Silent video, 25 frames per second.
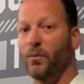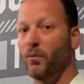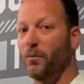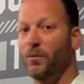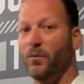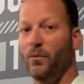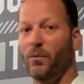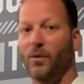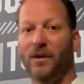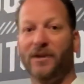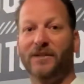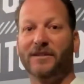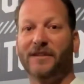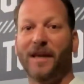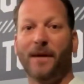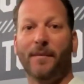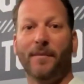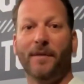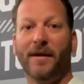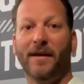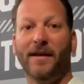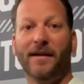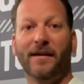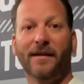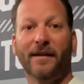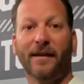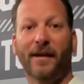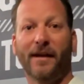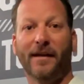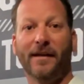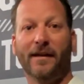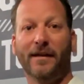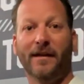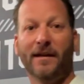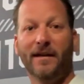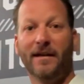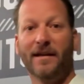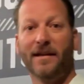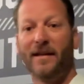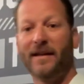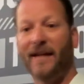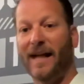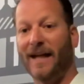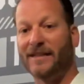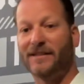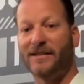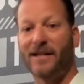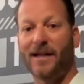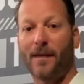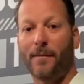what does that mean? Like
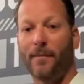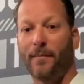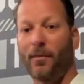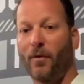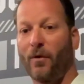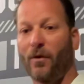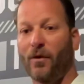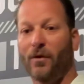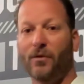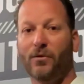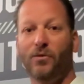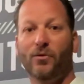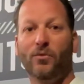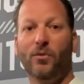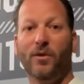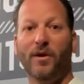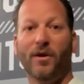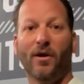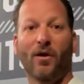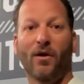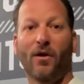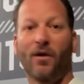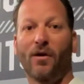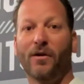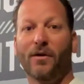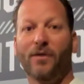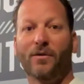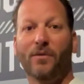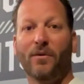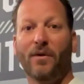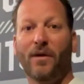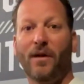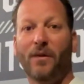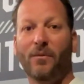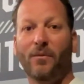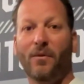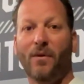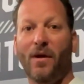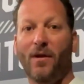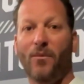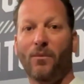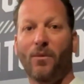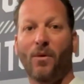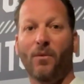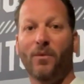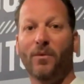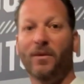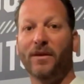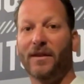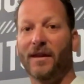that's not part of who we are and
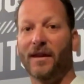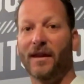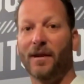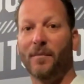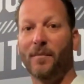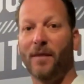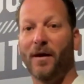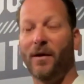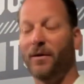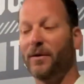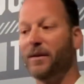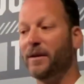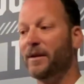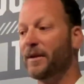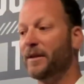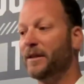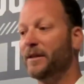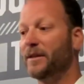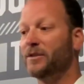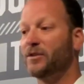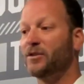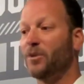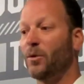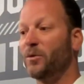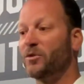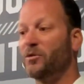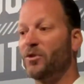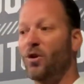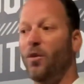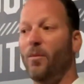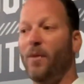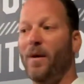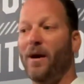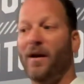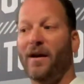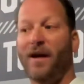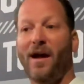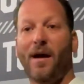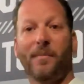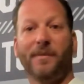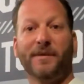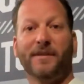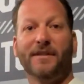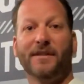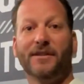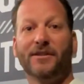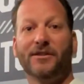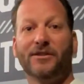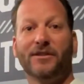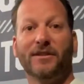what we think about. So it's all about
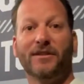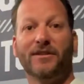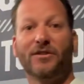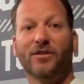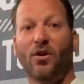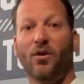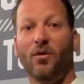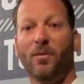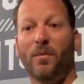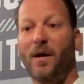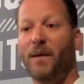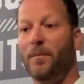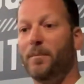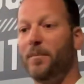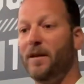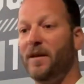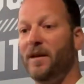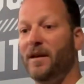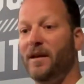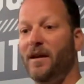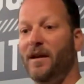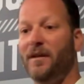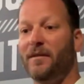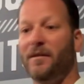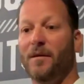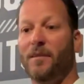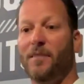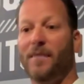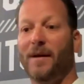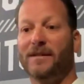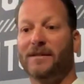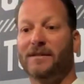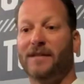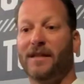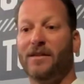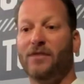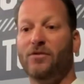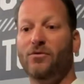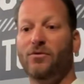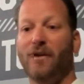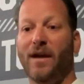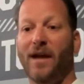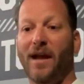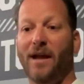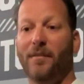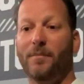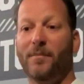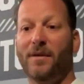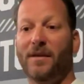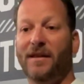competition. It's all about being the best that you
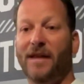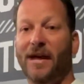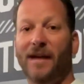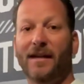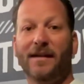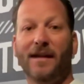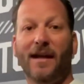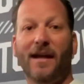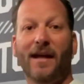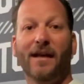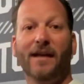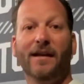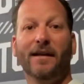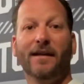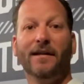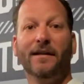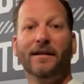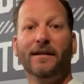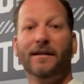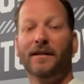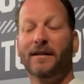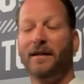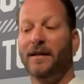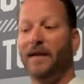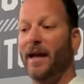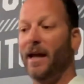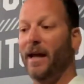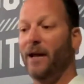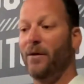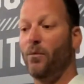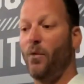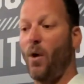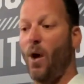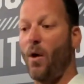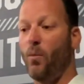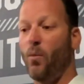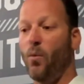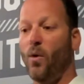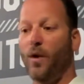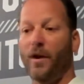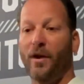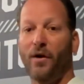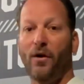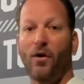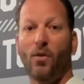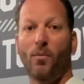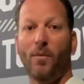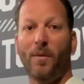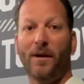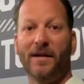can be that day. And a
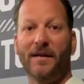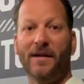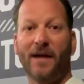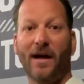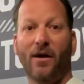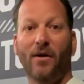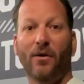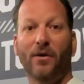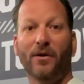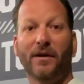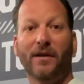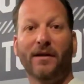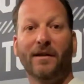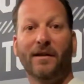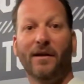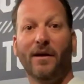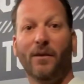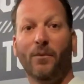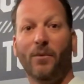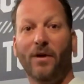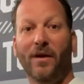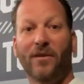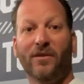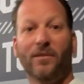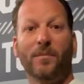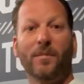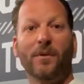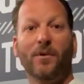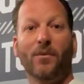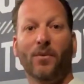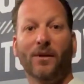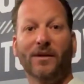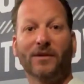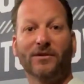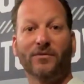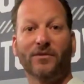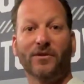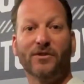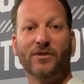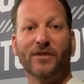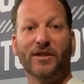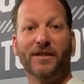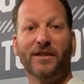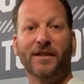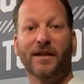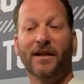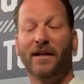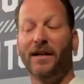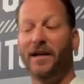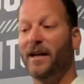1-0 mentality, and we have to beat West
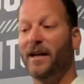Virginia,